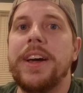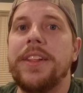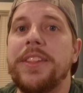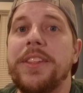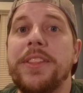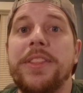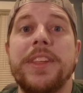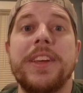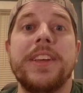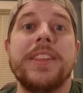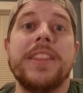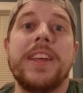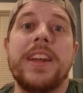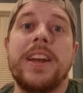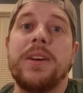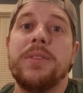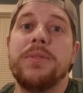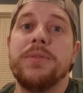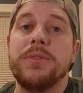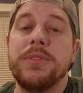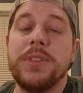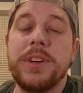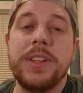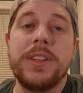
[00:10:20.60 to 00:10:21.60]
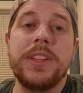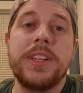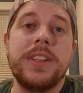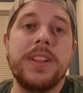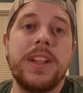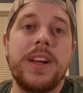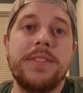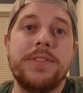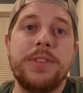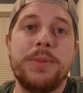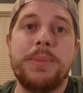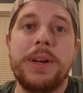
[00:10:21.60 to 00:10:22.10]
Now the thing that I really
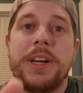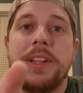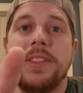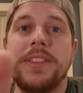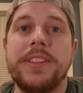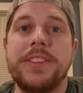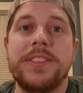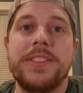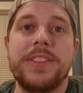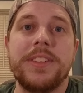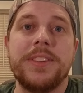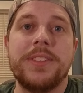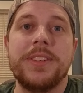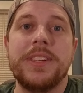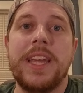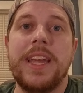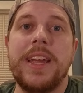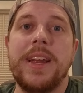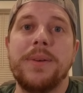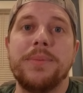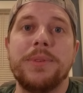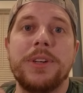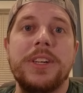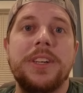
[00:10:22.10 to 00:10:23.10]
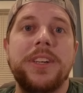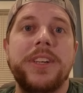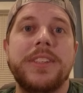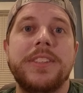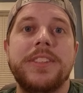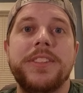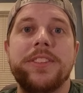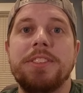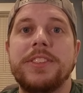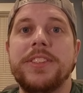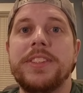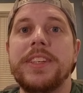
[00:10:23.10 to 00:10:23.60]
love about this little camera,
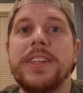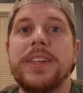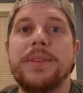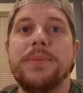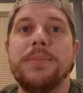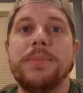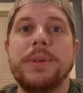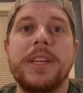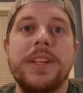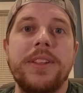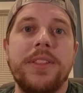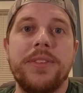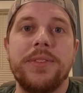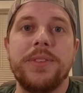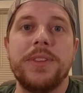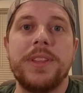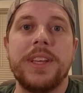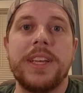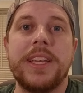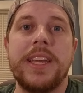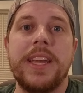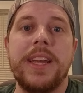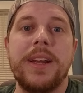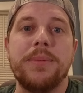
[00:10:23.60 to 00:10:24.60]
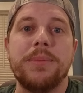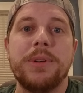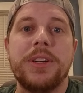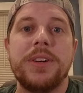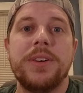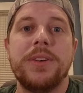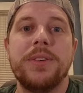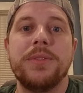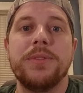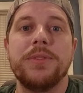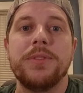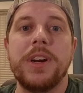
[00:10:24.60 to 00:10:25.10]
and you're seeing me through the
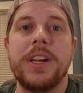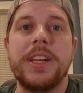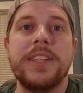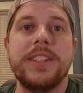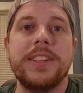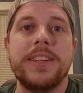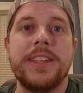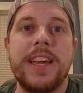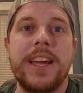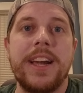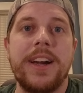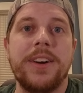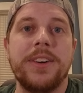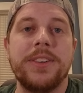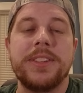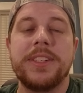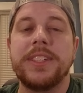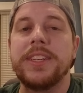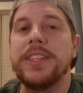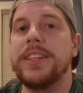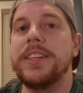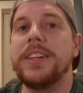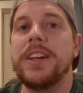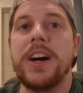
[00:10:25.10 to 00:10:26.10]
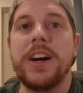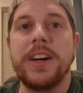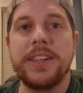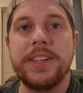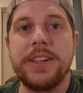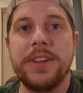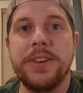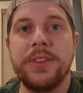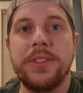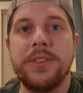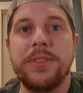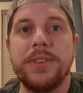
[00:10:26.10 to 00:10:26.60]
camera right now, getting
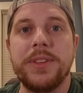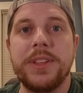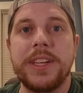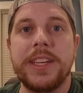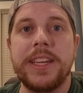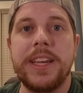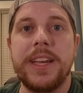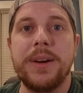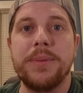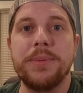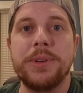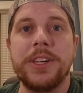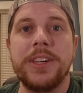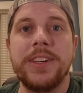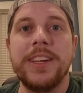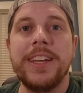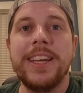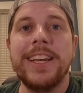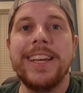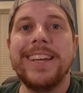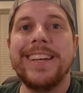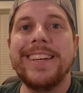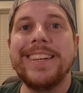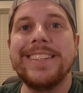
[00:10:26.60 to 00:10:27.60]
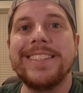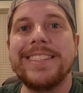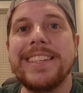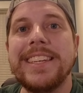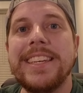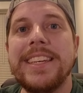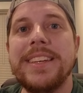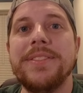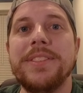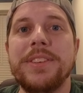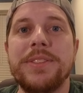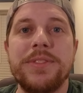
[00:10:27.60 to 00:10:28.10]
audio through the camera,
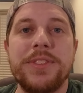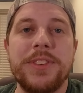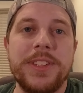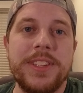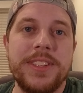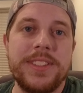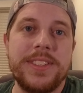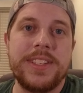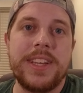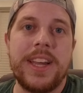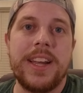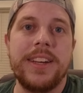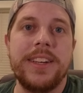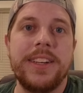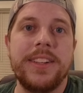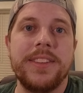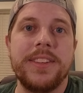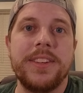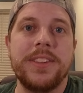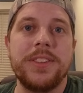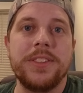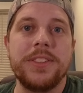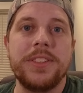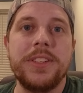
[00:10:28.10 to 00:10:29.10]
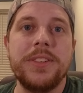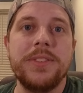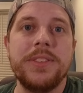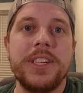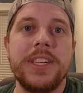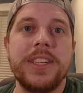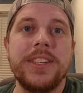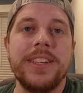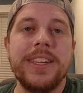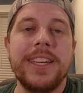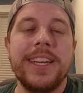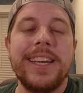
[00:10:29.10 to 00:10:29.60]
is even for this tiny little
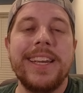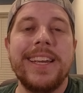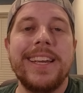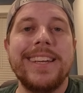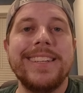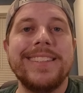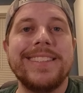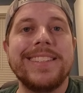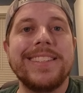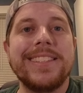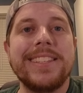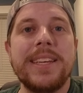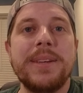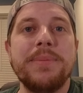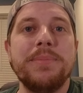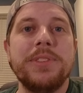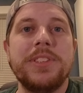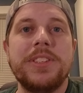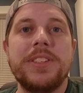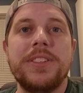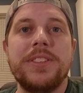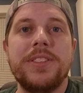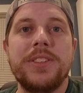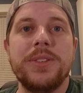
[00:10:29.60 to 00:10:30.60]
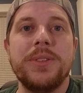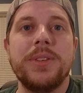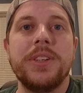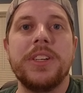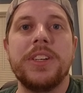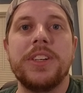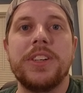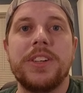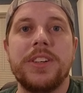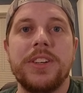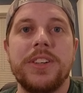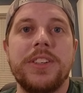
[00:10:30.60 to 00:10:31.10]
unit, it seems to do a
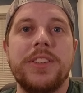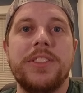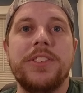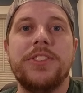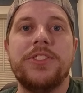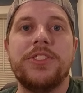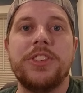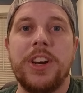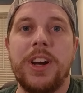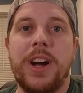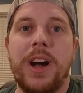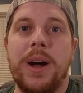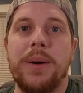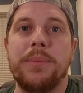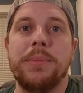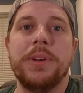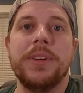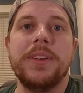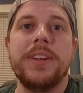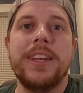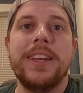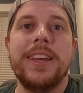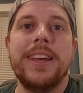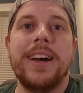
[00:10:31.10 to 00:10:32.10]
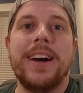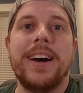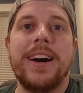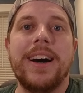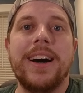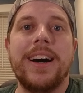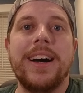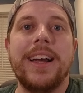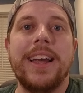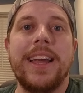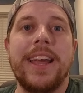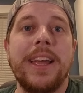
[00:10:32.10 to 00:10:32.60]
good job.
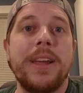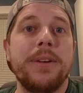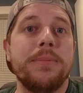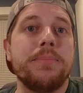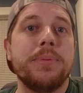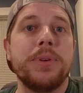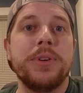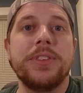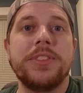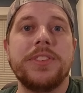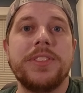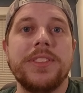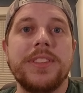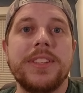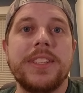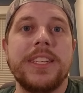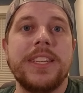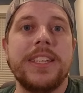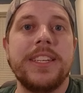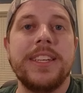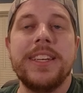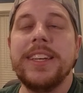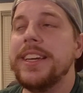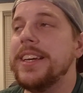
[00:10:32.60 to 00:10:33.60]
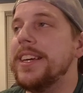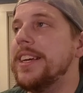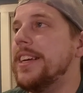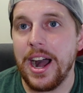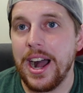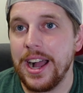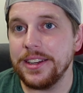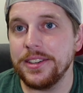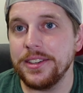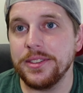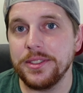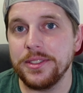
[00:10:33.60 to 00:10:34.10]
And personally,
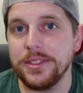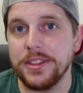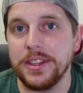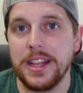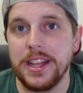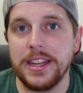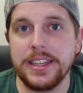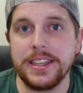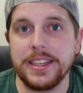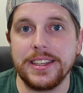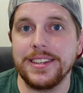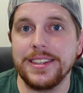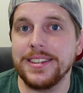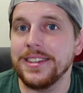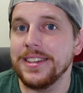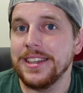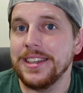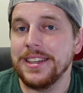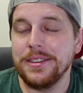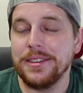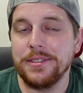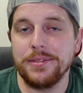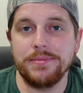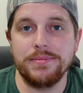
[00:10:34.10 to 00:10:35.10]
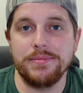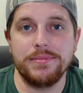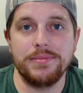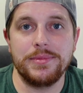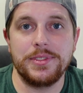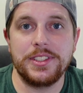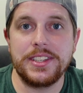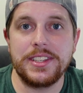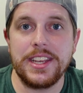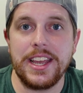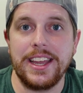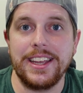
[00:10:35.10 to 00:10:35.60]
I don't like,
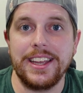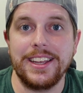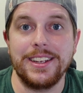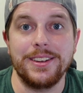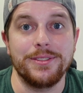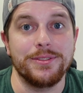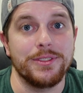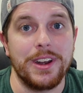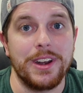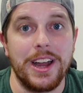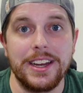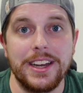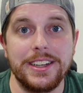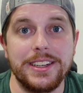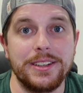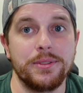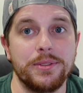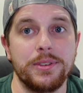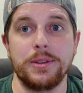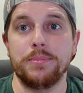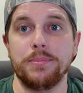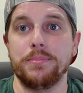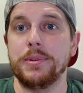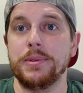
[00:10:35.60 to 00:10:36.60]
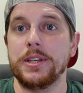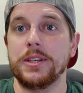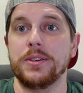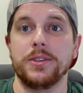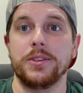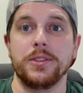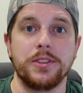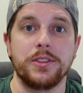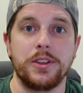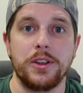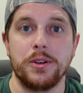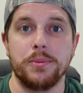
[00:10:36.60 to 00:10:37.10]
say, riding with a big
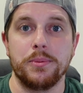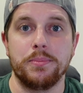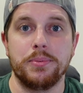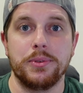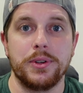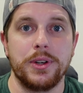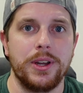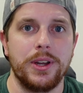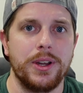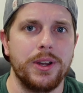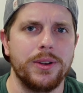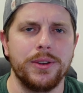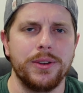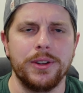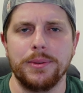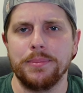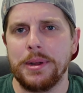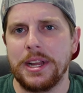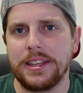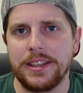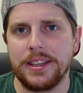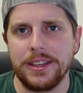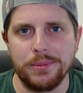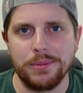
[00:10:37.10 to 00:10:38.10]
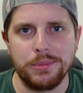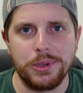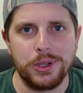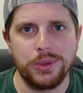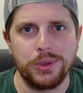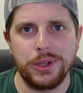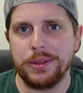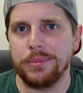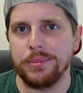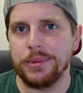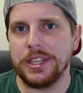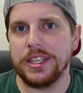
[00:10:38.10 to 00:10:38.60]
old GoPro or my gimbal
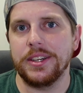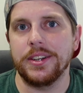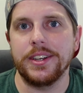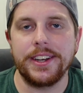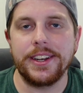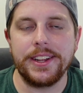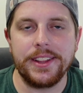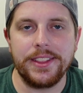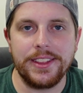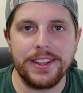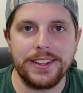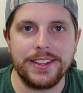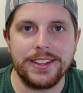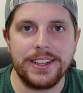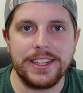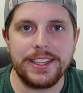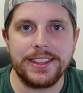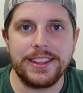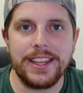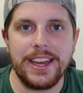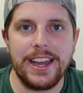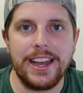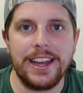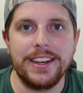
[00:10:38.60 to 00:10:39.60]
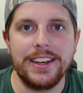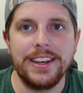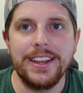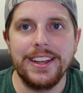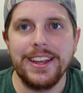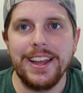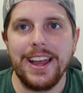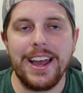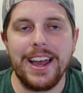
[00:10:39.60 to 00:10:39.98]
with me or anything like that.